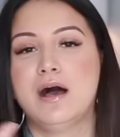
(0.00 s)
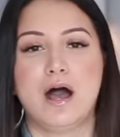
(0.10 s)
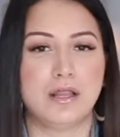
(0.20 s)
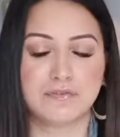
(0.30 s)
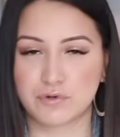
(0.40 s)

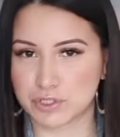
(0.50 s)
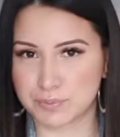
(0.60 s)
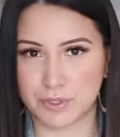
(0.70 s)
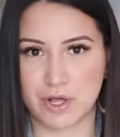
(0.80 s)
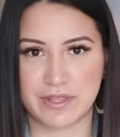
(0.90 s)
I'll of course
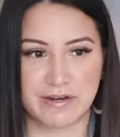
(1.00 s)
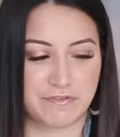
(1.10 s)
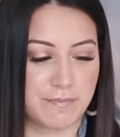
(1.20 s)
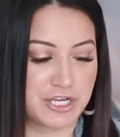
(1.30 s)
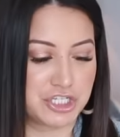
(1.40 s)
put all that
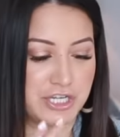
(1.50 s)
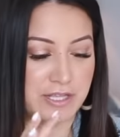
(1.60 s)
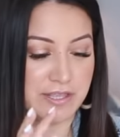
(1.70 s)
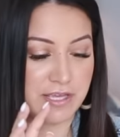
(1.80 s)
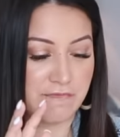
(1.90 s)
information
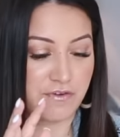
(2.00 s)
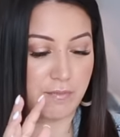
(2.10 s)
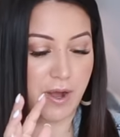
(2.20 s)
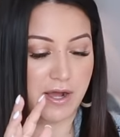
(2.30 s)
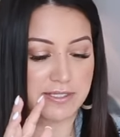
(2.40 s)
in the info
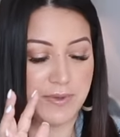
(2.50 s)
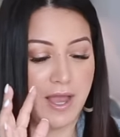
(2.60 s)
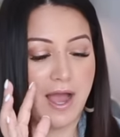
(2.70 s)
box.